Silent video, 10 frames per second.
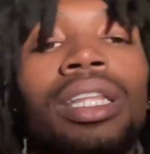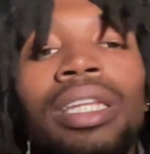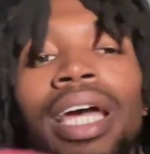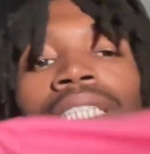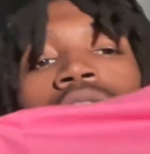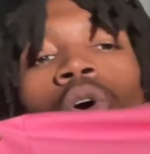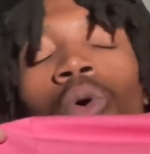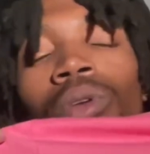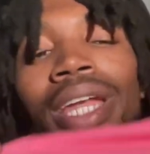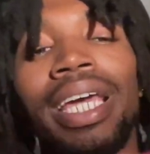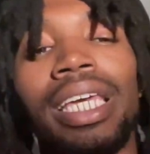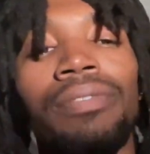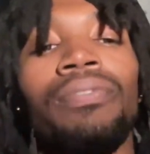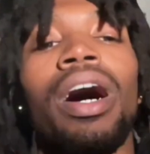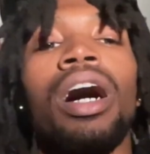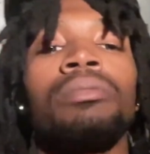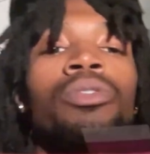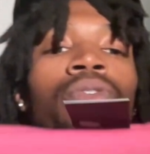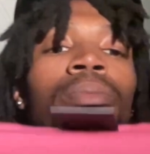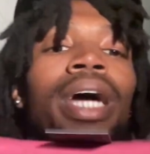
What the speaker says: nice old Nike vibe, you feel me?